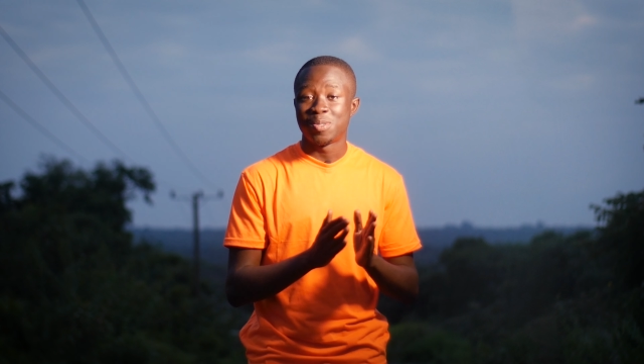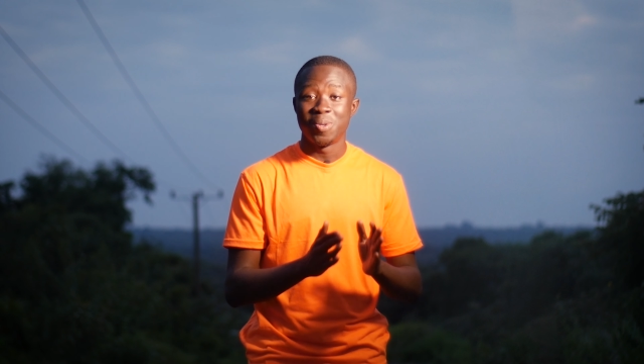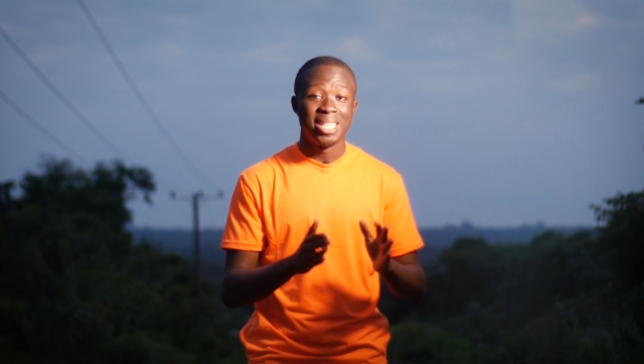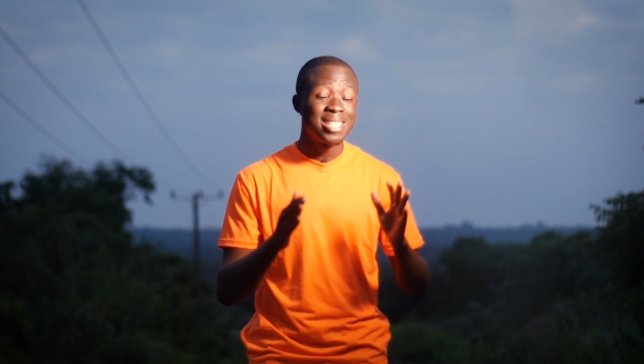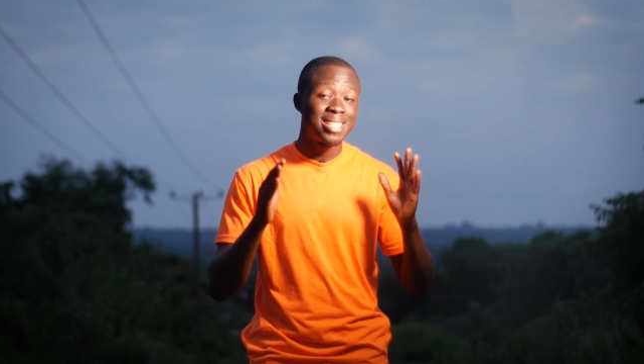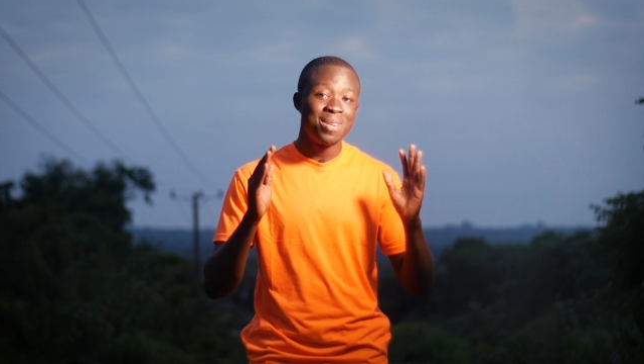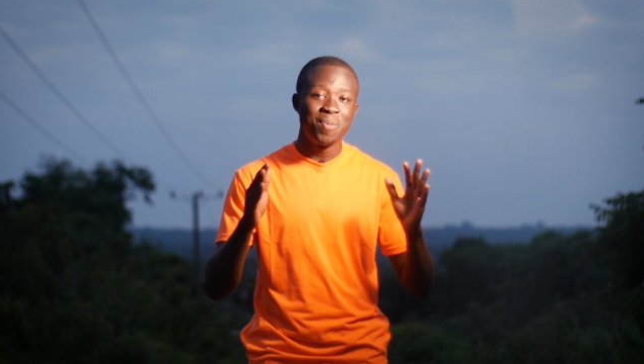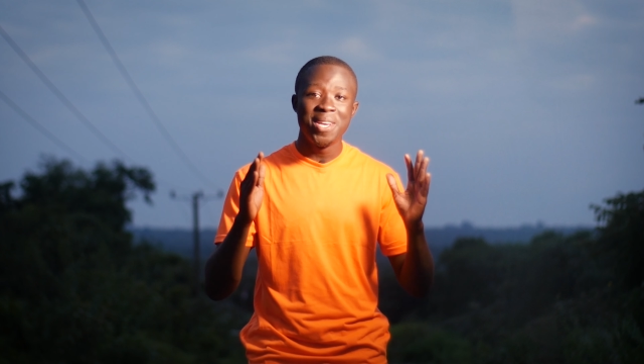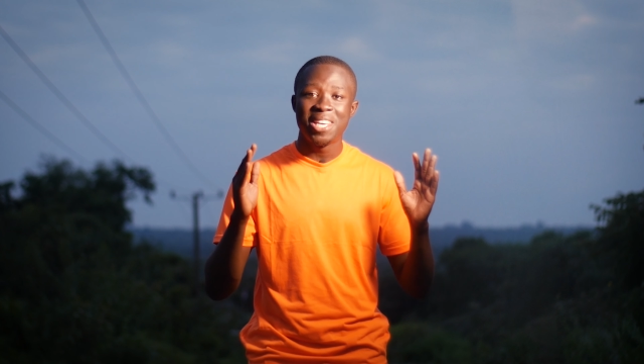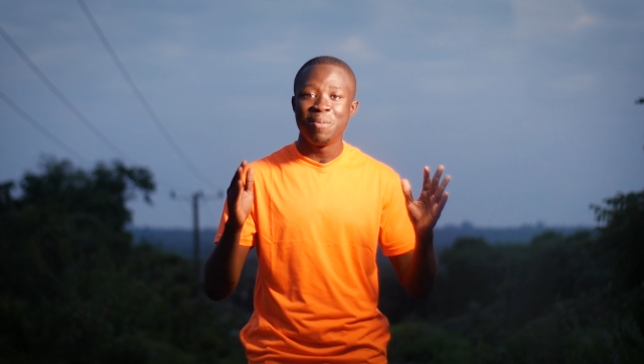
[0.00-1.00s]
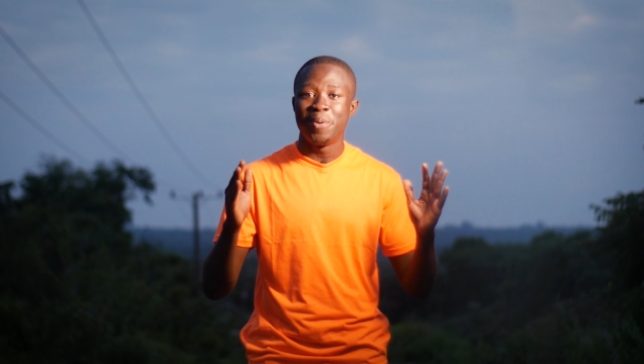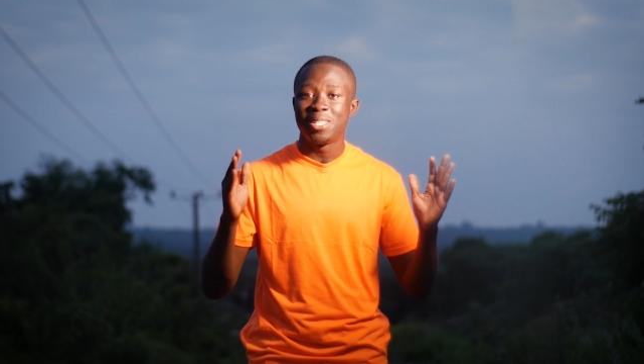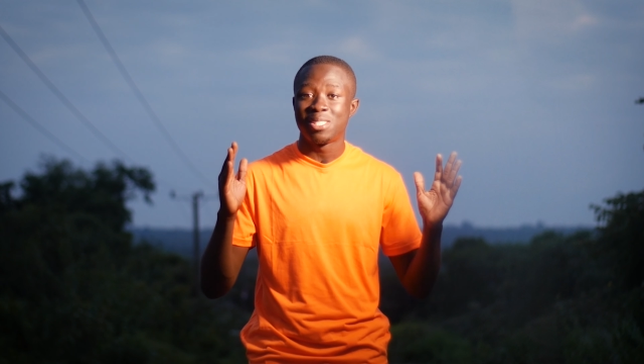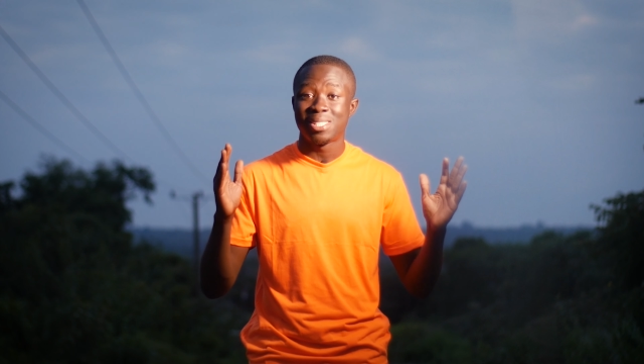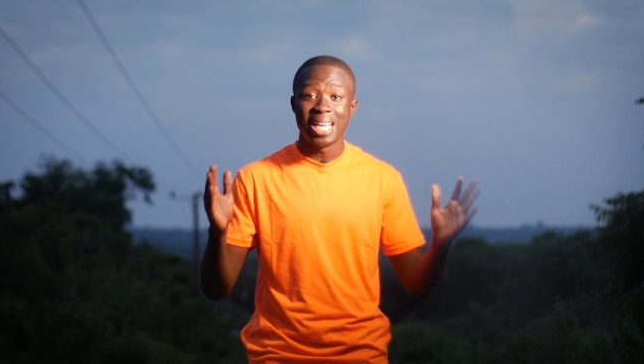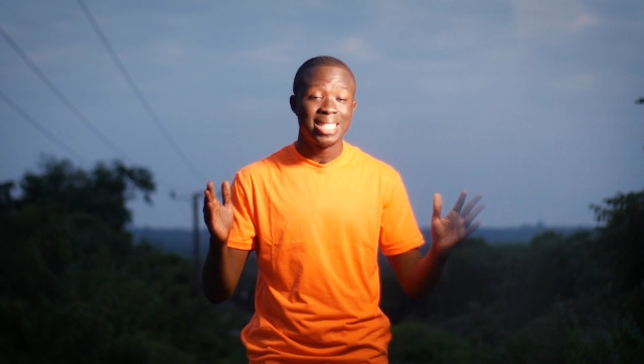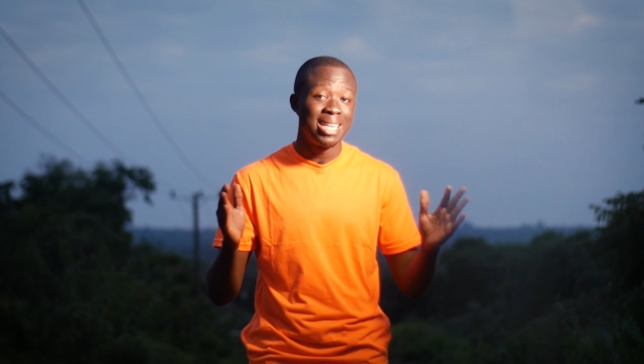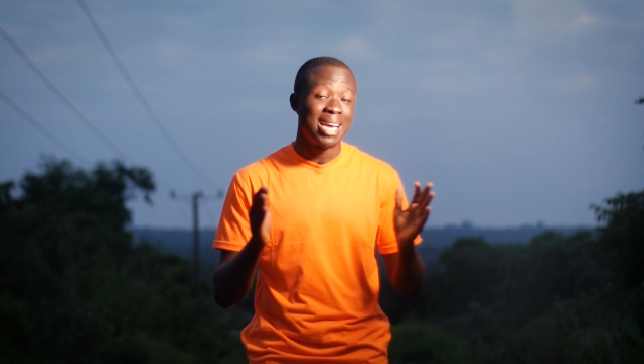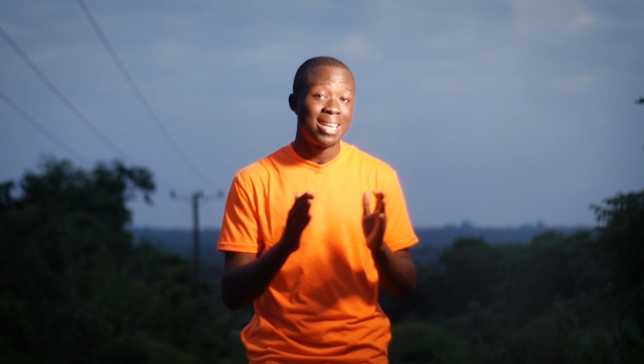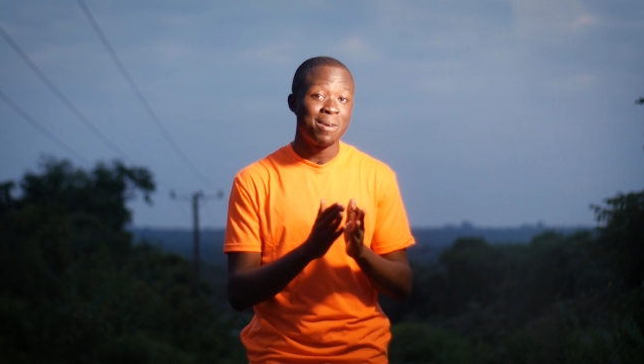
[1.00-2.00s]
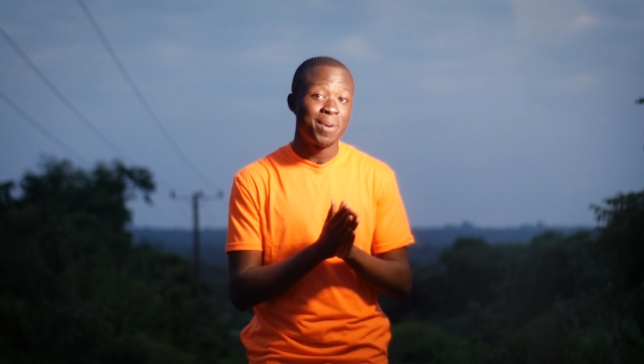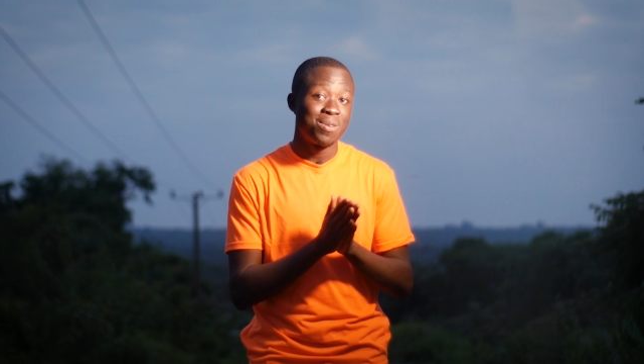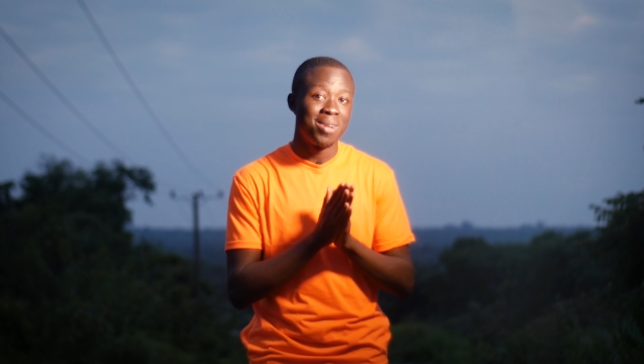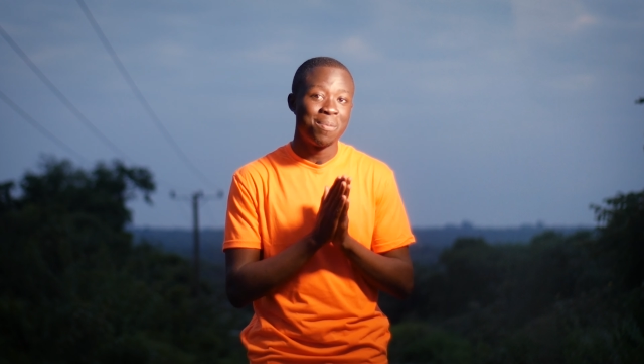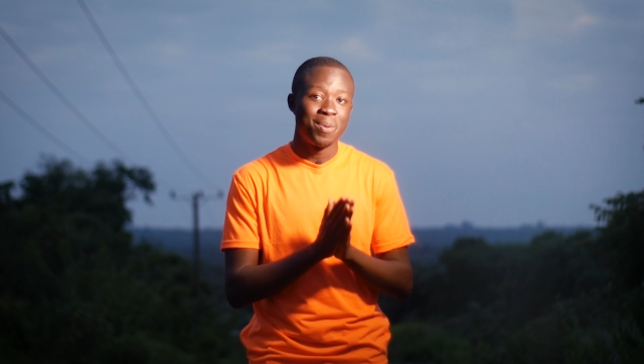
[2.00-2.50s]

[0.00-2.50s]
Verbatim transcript: So just simply keep it static at that particular